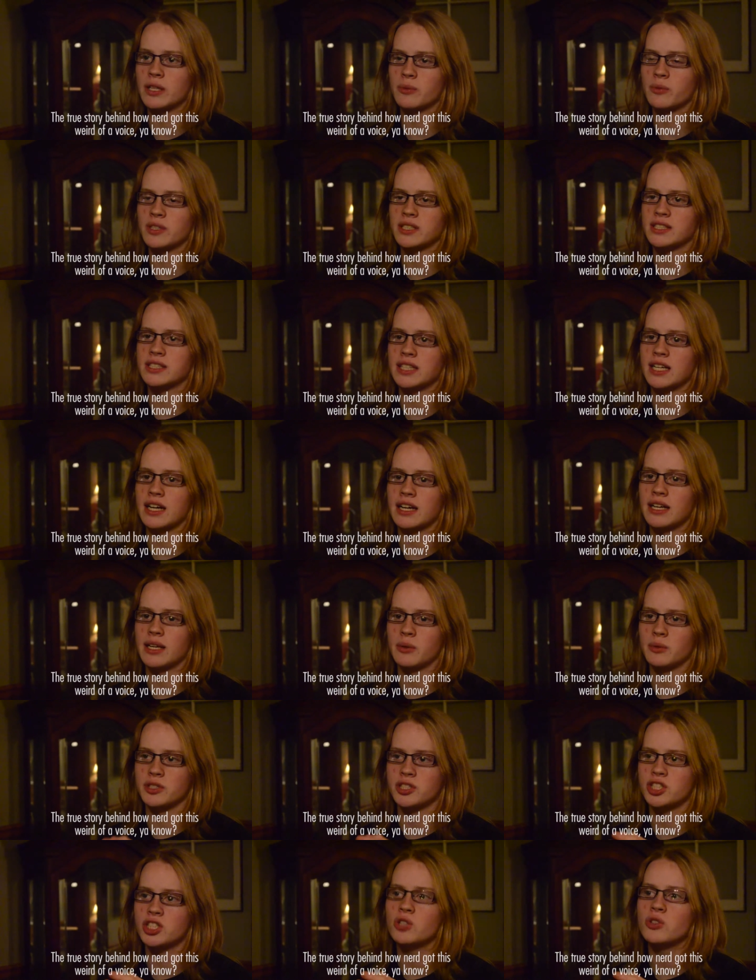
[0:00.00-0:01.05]
It was uh, it
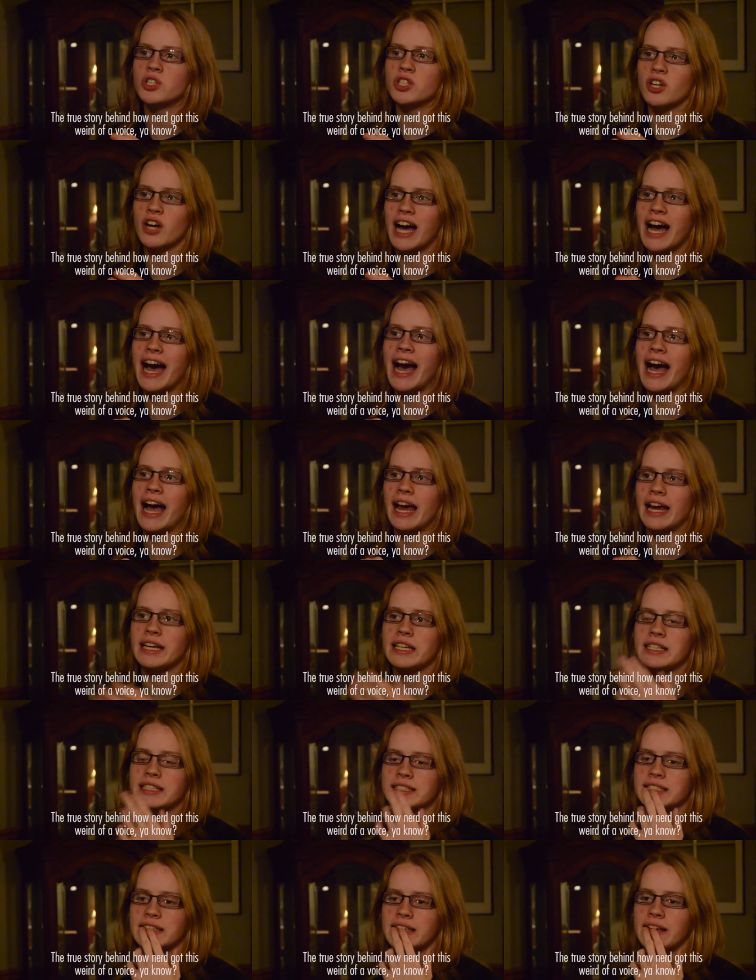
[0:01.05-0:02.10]
was junior high,
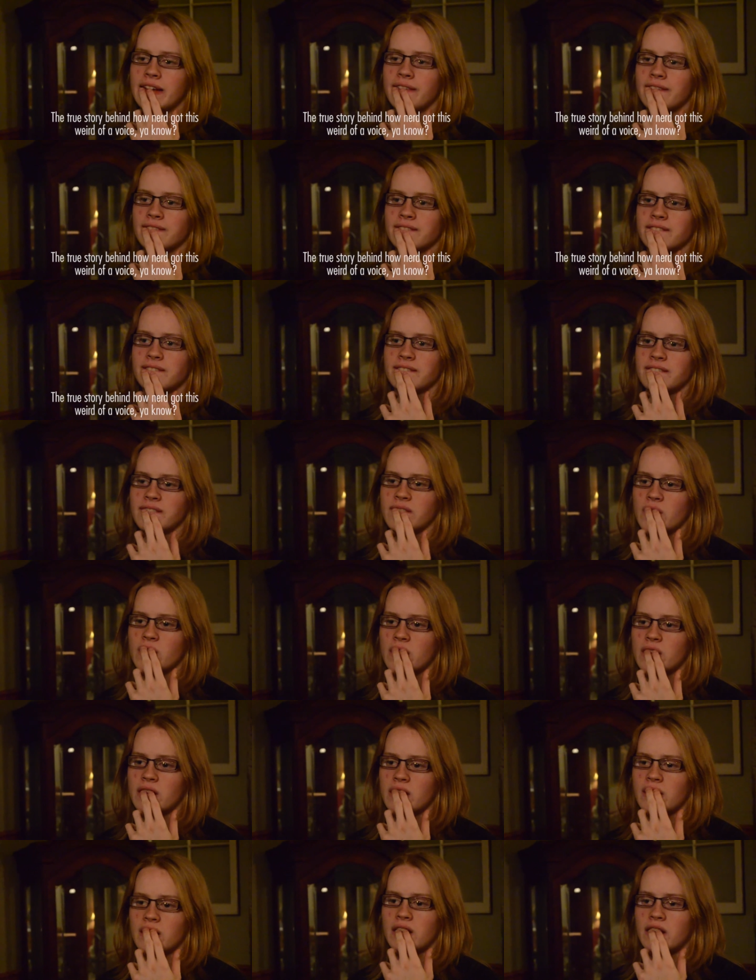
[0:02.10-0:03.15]
you see.
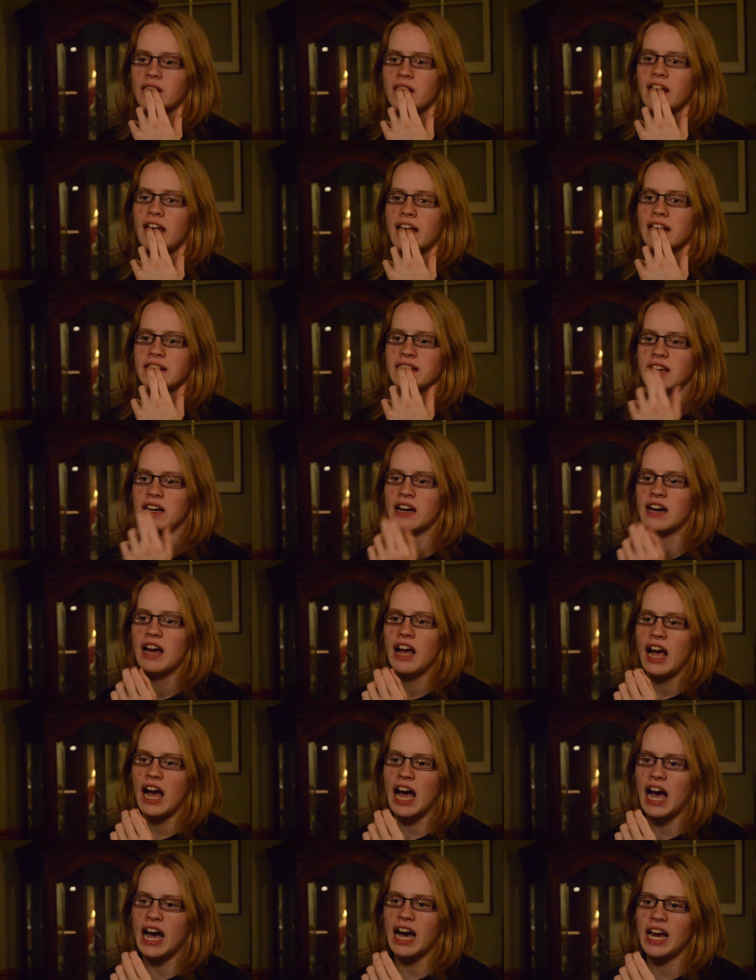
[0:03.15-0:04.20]
And uh,
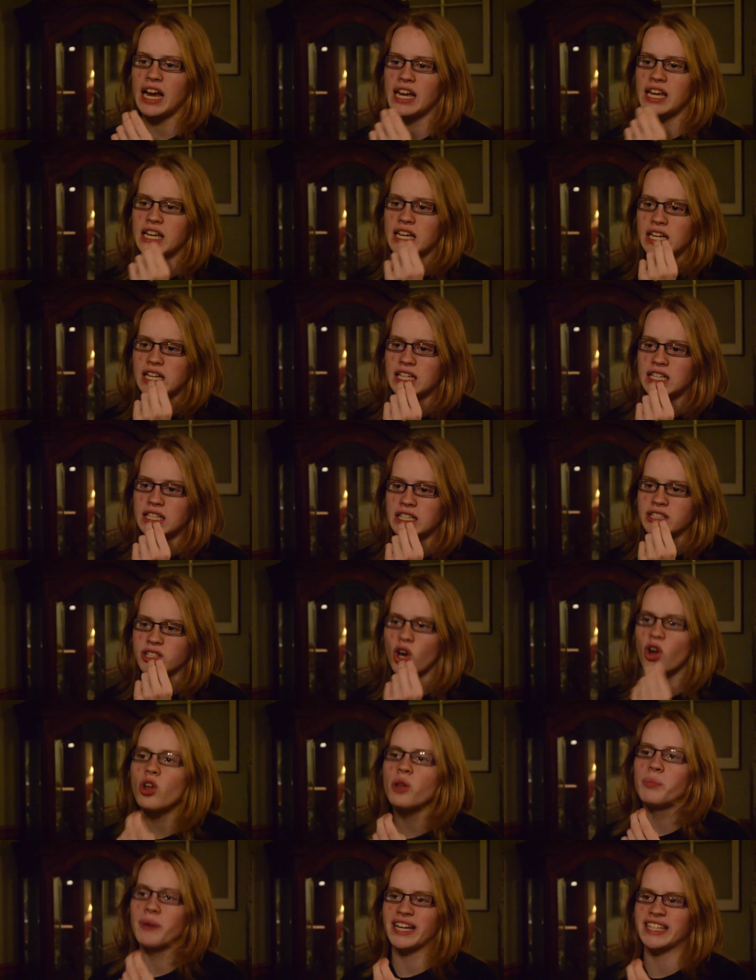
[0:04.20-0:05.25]
I
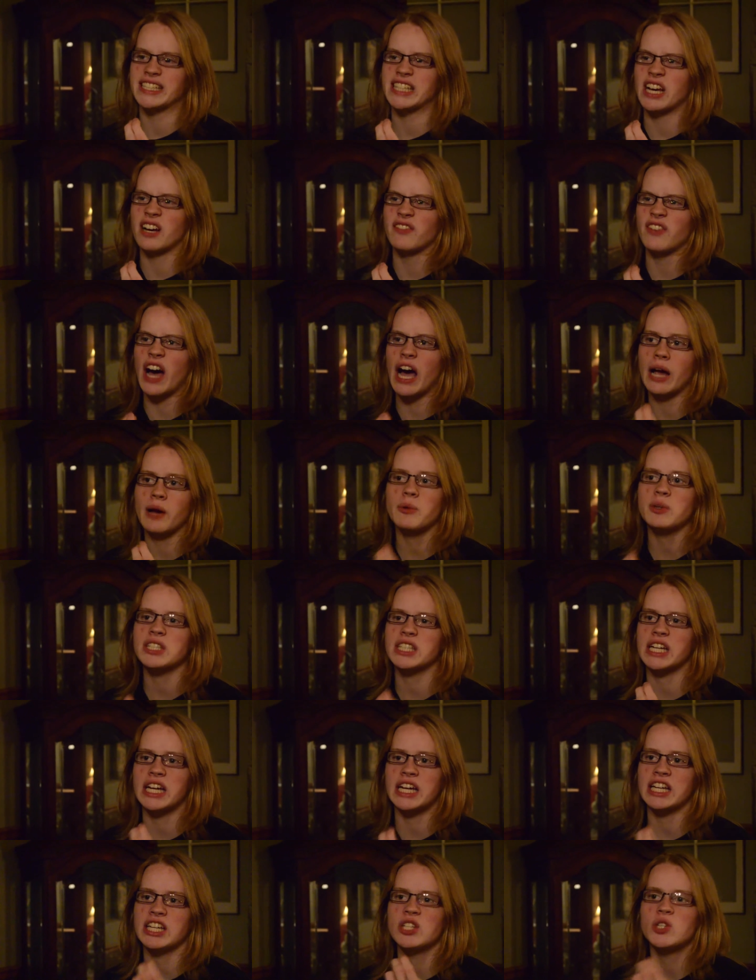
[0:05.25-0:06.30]
told myself I was
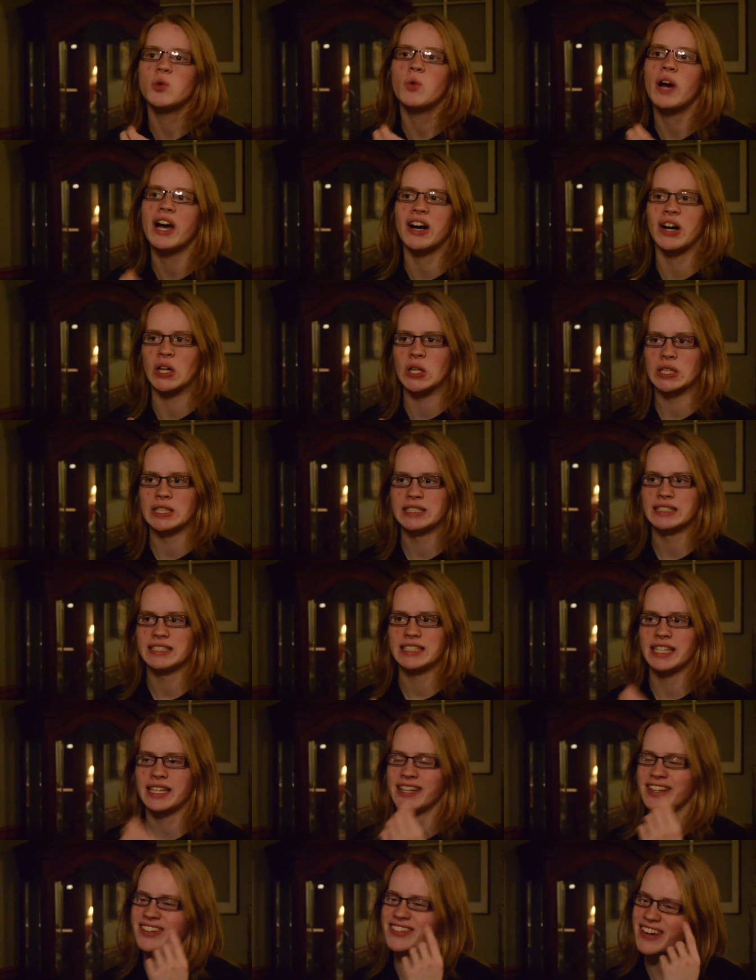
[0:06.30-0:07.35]
gonna do well.
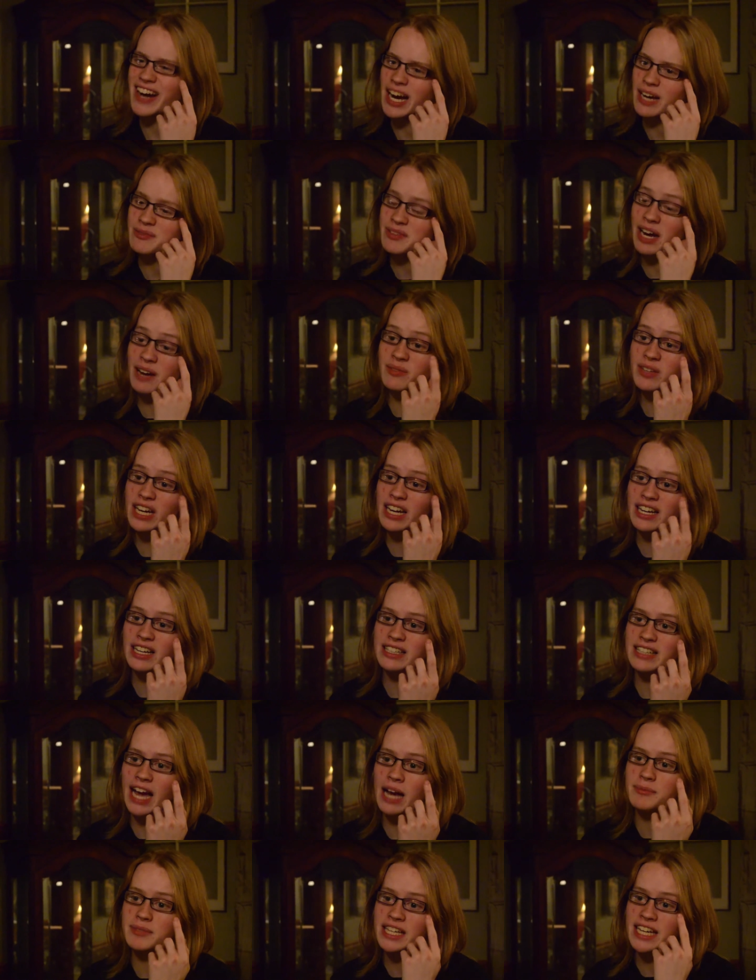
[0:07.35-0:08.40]
You know, I'm, I'm
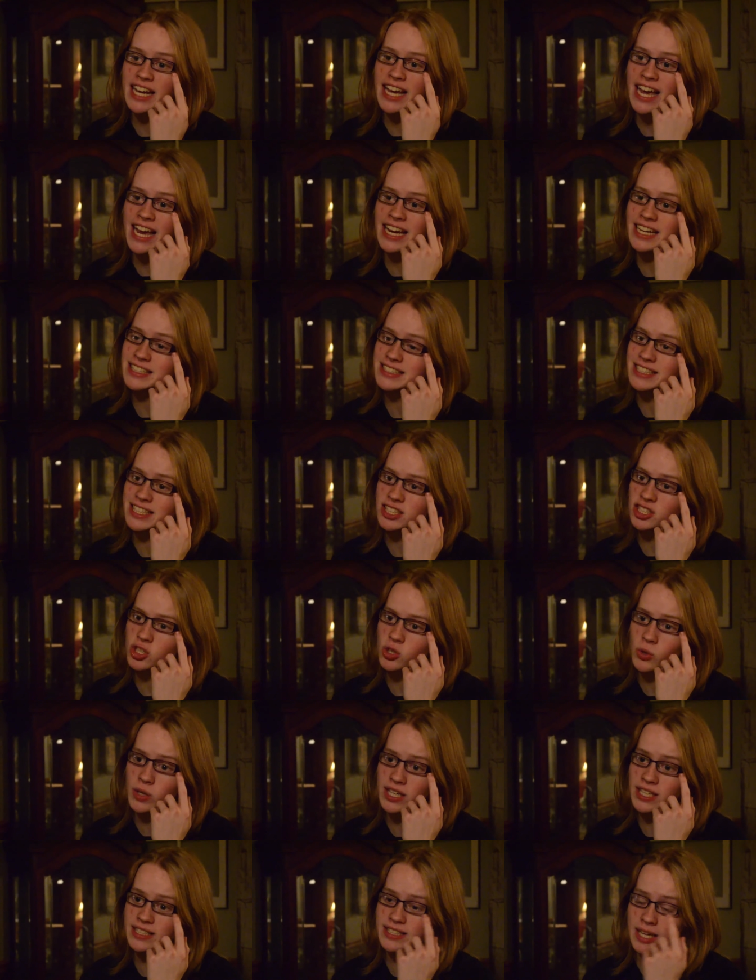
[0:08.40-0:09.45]
gonna I'm gonna ace this
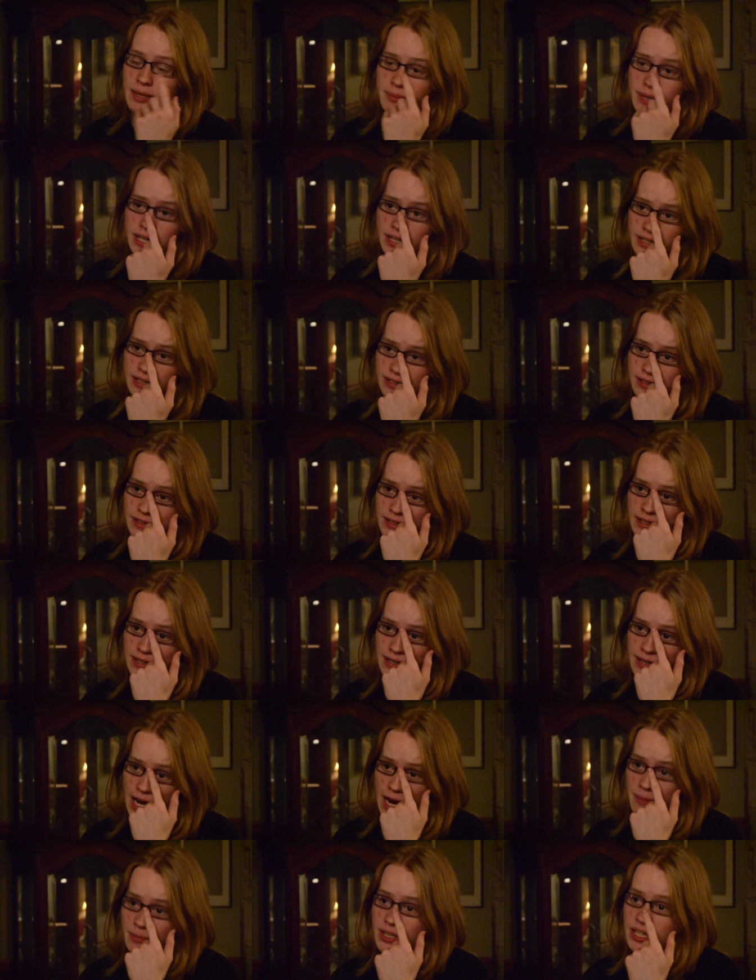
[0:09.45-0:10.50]
quiz. I'm gonna
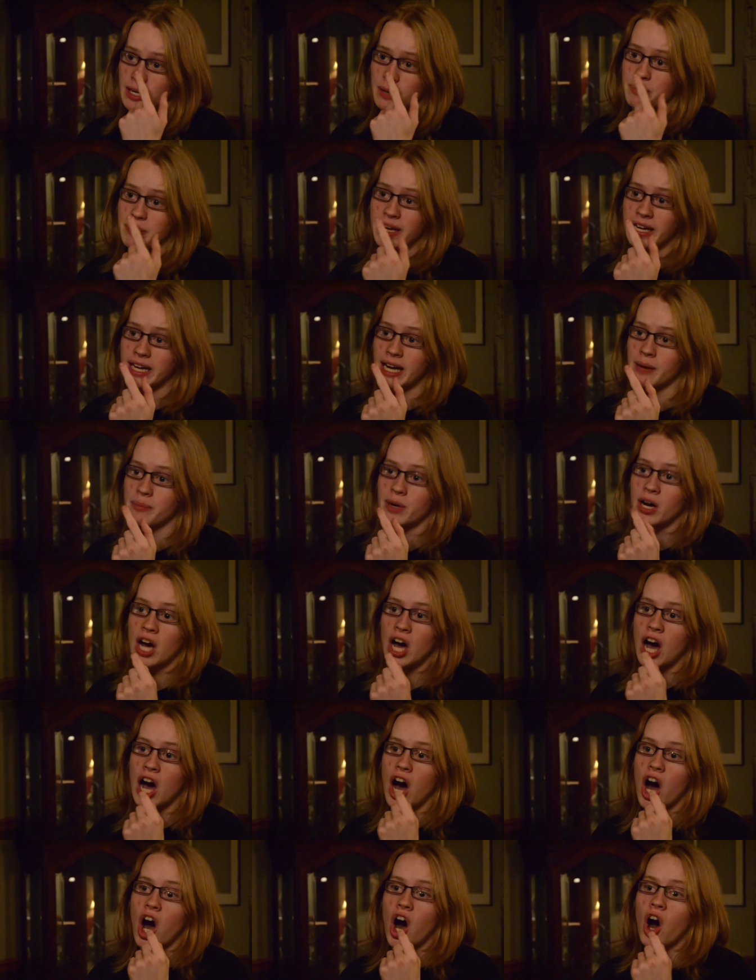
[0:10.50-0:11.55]
I'm gonna pick up
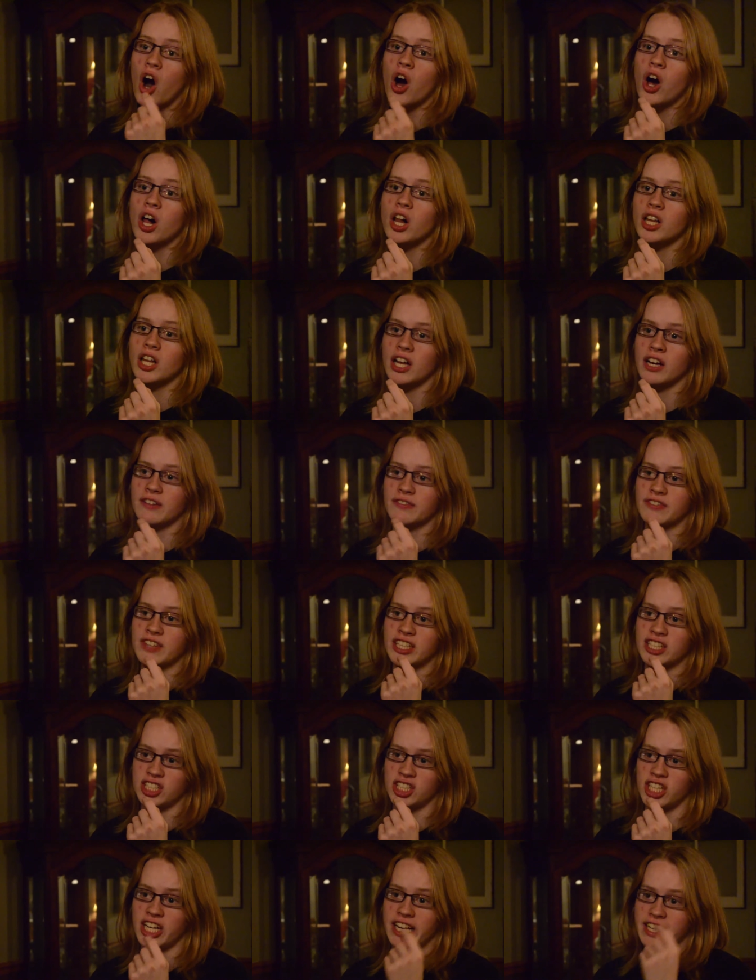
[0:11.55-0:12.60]
all of the
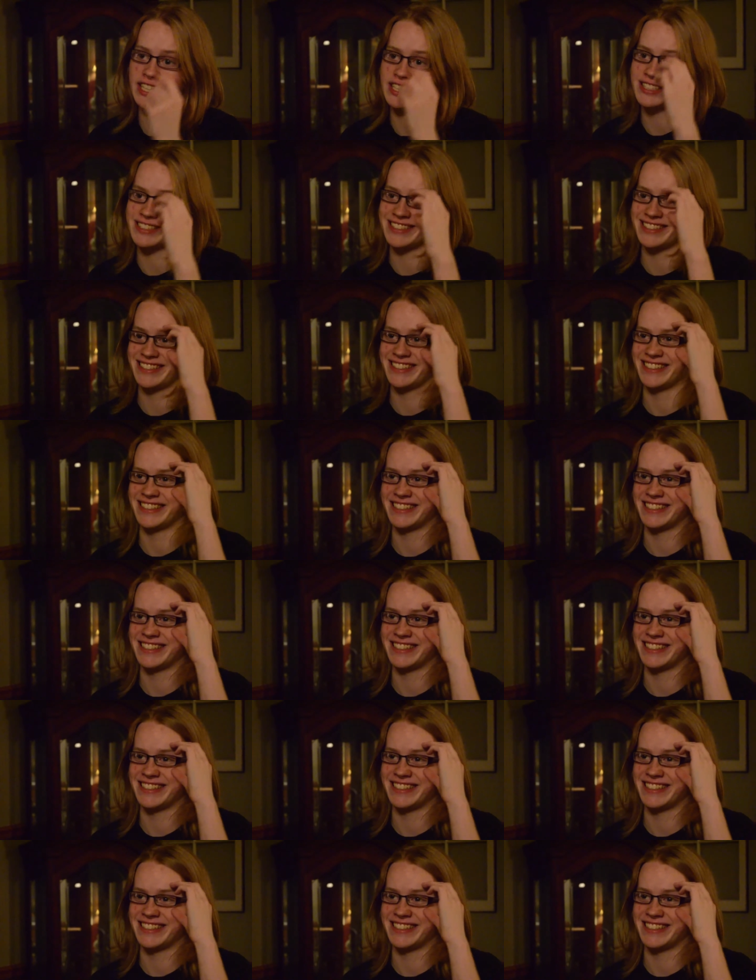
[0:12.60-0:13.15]
chicks.